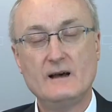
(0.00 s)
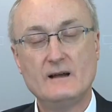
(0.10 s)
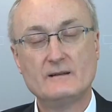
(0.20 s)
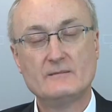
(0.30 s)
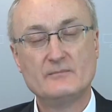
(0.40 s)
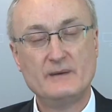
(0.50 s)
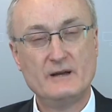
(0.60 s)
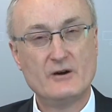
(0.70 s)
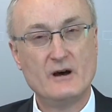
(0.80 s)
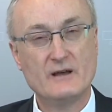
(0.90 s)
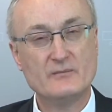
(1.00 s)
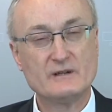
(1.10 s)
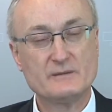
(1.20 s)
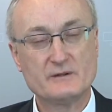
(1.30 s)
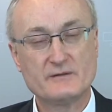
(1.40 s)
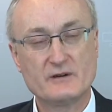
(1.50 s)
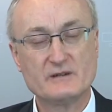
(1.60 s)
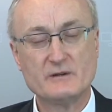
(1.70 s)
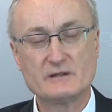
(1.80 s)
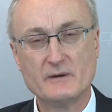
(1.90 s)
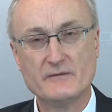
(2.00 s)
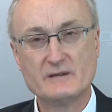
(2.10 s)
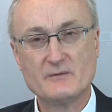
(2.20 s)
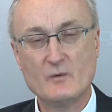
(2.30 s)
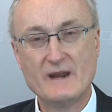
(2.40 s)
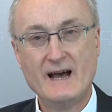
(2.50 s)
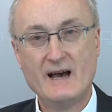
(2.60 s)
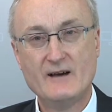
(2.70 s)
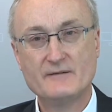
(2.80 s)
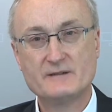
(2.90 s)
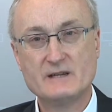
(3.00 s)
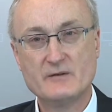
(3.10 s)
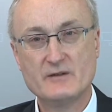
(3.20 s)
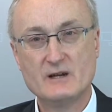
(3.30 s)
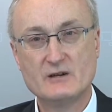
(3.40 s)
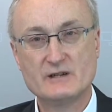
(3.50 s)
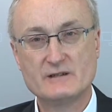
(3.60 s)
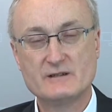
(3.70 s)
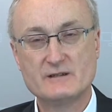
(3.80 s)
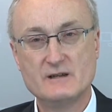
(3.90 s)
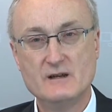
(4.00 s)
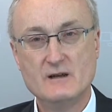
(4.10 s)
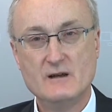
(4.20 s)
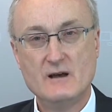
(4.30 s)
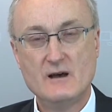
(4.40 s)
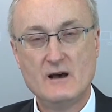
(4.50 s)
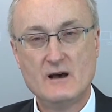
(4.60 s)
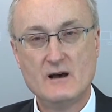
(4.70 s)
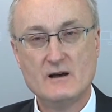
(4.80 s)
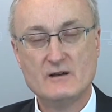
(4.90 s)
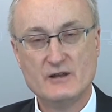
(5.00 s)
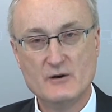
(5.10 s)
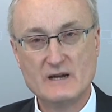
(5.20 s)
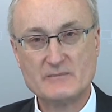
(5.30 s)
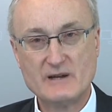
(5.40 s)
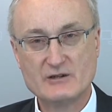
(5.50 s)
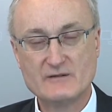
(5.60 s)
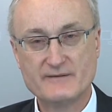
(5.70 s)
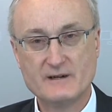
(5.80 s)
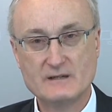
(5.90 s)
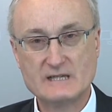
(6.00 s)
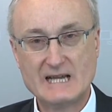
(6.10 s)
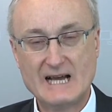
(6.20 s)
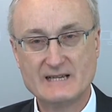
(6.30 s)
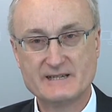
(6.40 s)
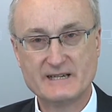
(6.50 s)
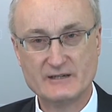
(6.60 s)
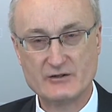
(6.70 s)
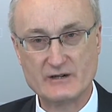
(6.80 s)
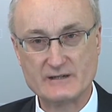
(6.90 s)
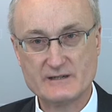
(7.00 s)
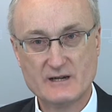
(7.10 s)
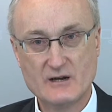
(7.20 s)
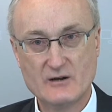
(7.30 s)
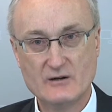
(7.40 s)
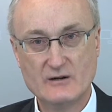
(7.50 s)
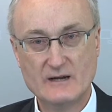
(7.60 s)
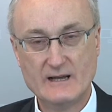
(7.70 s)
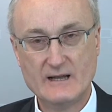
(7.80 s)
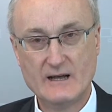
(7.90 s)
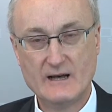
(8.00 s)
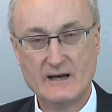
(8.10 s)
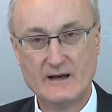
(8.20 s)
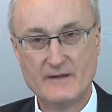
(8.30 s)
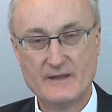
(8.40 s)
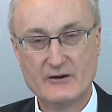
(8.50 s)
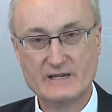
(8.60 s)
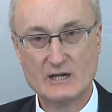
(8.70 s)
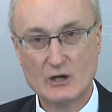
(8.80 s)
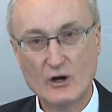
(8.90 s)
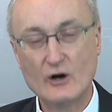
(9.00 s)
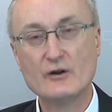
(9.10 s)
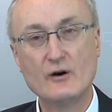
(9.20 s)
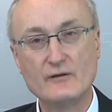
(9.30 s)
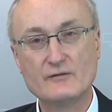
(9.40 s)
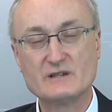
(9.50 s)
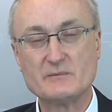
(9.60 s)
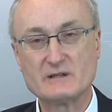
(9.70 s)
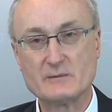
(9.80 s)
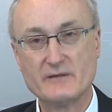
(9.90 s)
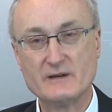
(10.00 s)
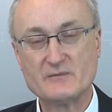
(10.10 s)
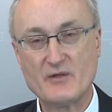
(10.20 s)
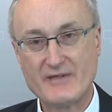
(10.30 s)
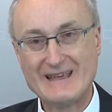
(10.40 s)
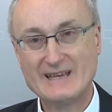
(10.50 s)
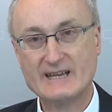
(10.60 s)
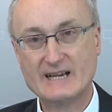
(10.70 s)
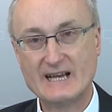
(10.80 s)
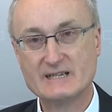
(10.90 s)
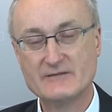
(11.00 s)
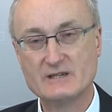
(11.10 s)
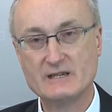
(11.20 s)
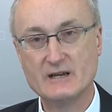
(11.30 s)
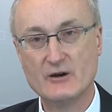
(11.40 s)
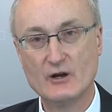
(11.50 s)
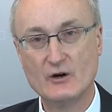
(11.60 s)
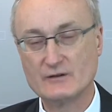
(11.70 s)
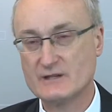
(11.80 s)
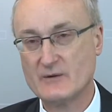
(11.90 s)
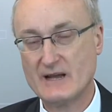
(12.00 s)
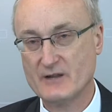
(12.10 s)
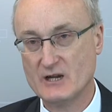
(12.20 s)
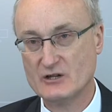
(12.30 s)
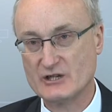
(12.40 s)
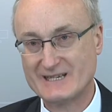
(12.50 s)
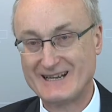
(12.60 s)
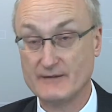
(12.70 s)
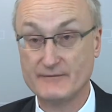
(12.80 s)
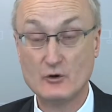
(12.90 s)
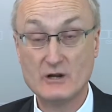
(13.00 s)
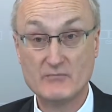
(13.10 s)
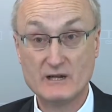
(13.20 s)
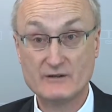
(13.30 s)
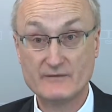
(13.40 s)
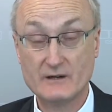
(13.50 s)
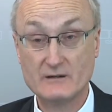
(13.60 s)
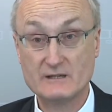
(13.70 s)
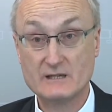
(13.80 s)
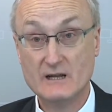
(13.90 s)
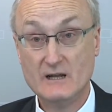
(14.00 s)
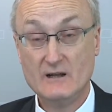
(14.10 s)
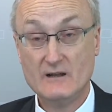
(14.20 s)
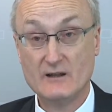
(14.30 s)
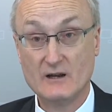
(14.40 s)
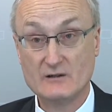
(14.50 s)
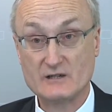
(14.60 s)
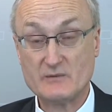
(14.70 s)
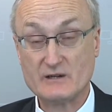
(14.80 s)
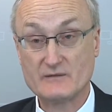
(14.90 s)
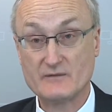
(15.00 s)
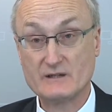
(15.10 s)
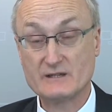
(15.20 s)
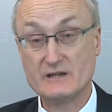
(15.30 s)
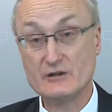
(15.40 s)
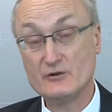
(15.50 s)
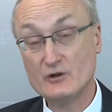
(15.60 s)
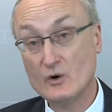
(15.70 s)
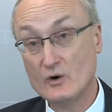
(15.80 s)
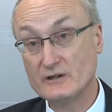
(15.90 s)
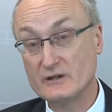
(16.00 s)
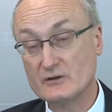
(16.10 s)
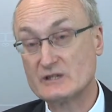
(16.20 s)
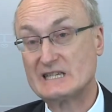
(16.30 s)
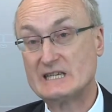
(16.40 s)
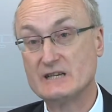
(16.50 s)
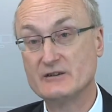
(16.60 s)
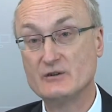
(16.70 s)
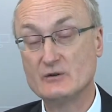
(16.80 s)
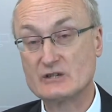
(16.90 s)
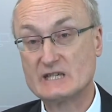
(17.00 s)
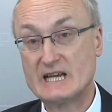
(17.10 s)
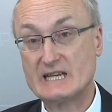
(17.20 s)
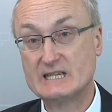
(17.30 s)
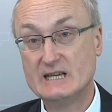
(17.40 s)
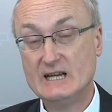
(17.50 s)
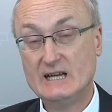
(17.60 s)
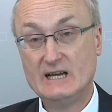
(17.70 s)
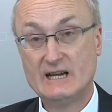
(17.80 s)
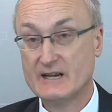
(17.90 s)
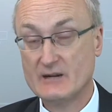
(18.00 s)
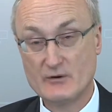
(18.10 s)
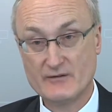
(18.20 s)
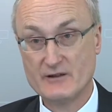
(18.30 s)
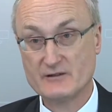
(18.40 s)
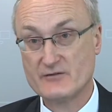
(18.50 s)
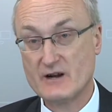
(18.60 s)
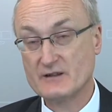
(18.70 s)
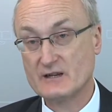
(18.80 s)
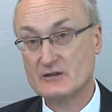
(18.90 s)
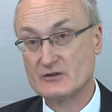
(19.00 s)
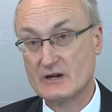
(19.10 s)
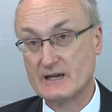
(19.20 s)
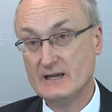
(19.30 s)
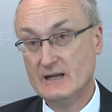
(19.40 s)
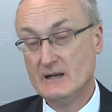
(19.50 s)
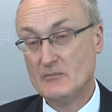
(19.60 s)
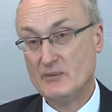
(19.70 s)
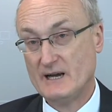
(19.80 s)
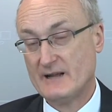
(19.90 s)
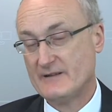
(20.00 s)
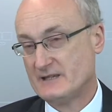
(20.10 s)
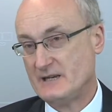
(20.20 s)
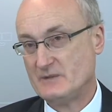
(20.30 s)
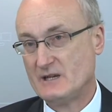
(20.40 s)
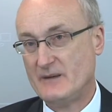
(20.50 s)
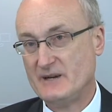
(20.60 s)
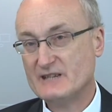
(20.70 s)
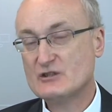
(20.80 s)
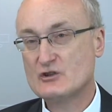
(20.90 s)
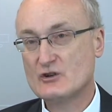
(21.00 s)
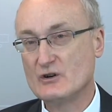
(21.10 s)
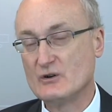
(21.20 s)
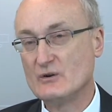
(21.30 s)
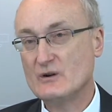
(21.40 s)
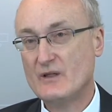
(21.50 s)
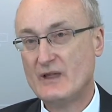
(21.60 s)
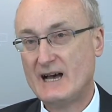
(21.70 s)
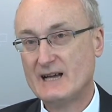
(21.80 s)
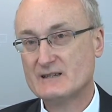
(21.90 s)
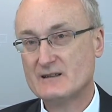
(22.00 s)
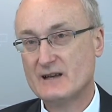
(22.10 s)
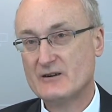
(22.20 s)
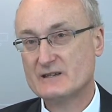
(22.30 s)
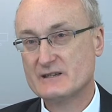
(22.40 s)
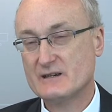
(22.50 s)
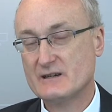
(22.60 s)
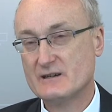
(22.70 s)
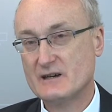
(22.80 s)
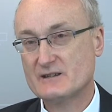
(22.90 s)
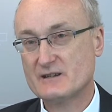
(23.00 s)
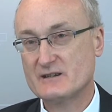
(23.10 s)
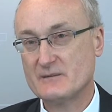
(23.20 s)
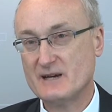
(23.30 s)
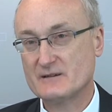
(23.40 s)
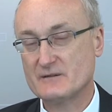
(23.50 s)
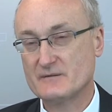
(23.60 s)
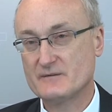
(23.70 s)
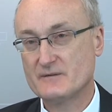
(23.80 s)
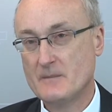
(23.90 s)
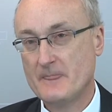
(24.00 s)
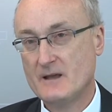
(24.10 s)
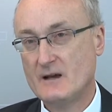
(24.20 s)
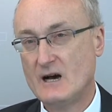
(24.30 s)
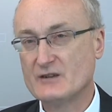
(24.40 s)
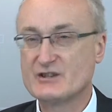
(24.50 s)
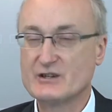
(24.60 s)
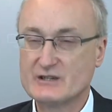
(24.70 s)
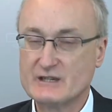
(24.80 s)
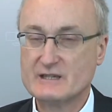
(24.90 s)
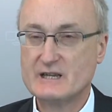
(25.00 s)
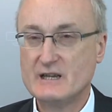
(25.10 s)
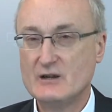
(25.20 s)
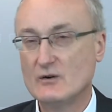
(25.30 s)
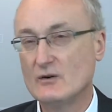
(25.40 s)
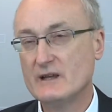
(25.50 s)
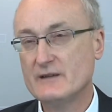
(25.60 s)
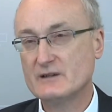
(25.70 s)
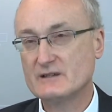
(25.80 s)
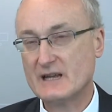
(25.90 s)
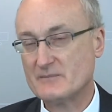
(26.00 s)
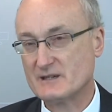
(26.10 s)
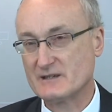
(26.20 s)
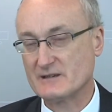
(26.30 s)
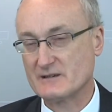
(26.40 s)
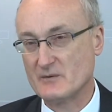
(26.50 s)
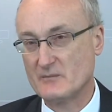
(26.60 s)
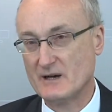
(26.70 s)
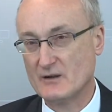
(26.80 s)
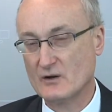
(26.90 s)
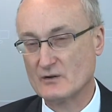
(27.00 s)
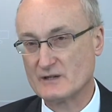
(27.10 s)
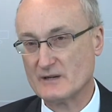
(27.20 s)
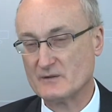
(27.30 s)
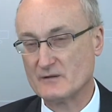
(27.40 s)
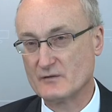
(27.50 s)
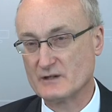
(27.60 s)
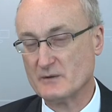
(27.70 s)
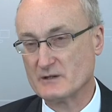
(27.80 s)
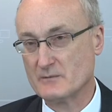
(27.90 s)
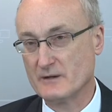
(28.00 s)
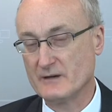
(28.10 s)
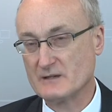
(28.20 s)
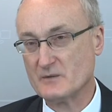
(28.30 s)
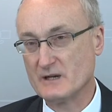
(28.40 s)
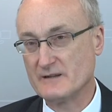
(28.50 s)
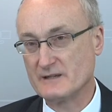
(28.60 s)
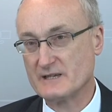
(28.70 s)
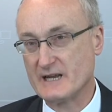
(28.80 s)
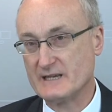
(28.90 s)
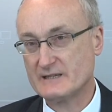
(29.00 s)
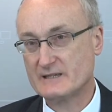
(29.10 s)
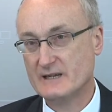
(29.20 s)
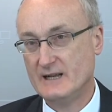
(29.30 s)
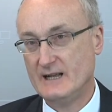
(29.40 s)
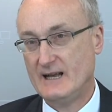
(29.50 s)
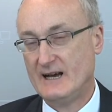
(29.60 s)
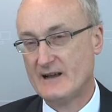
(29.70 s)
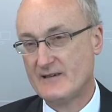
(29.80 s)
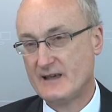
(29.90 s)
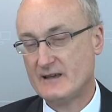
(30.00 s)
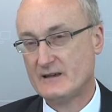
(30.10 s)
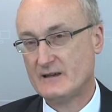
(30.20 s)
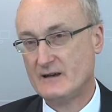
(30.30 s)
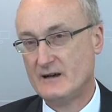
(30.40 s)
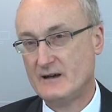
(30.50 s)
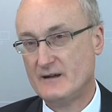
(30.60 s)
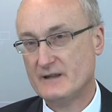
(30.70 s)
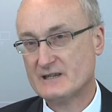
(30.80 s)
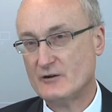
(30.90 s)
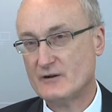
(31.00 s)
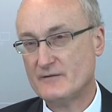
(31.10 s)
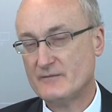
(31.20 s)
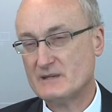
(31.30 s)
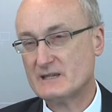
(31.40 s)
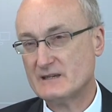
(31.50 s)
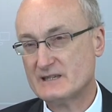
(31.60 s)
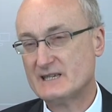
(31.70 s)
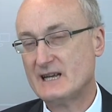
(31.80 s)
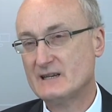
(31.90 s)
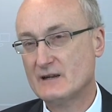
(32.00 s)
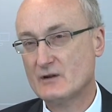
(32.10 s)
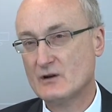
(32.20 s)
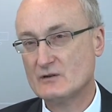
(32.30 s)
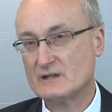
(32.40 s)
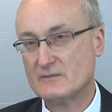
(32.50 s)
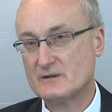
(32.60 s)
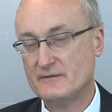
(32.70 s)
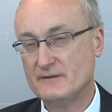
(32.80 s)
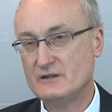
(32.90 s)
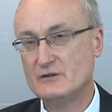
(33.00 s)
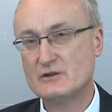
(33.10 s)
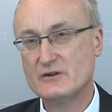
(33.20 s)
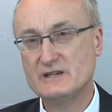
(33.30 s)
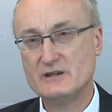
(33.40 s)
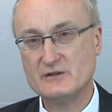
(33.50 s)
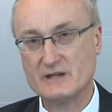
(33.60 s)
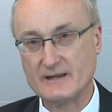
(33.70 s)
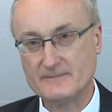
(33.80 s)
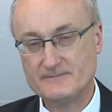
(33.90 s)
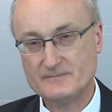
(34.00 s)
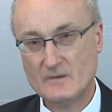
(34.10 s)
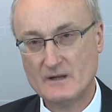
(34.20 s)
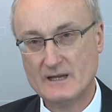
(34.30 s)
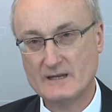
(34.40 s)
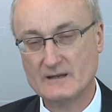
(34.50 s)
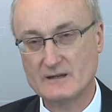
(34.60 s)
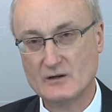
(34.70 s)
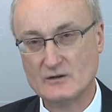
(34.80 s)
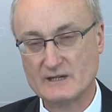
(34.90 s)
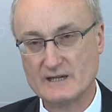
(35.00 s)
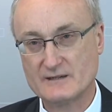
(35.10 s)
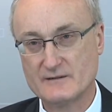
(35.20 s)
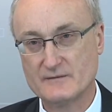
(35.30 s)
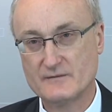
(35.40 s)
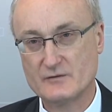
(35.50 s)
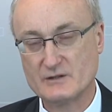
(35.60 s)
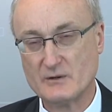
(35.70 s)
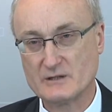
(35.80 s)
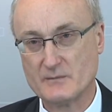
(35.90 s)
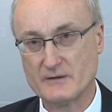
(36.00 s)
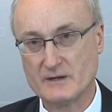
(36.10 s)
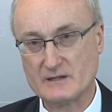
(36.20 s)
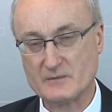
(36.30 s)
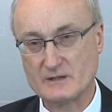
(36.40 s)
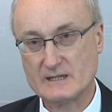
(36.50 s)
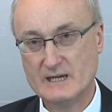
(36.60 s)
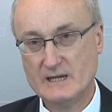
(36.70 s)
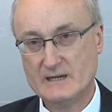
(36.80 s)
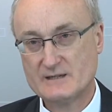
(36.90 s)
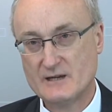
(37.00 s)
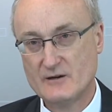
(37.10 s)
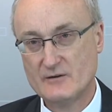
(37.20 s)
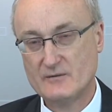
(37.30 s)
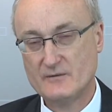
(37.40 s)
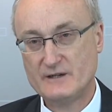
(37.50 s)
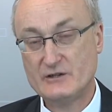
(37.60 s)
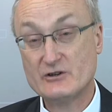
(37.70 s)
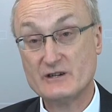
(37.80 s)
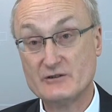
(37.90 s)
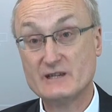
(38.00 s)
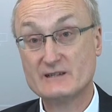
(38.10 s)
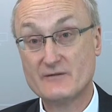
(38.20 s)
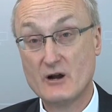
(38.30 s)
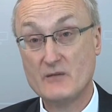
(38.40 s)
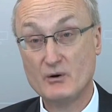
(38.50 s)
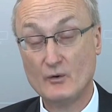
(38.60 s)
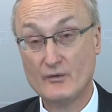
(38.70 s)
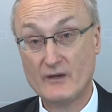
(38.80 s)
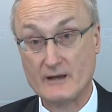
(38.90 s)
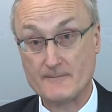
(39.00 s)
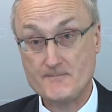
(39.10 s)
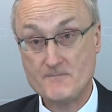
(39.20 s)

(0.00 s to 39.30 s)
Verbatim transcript: At PRI, Principles for Responsible Investment, we have some of the largest uh, US pension funds as signatories. So uh, there is a lot of responsible investment thinking and activity going on. So we have the largest Californian pension funds, the largest pension funds in New York, New York City, and New York State, and a number of others around the country. But at the same time, it is true that there is a, a certain amount of uncertainty or even skepticism about the concept of responsible investment in the States. And I think uh, there's a lot of misunderstanding of the concept of fiduciary duty in the context of responsible investment. So, fiduciary duty is a very important thing.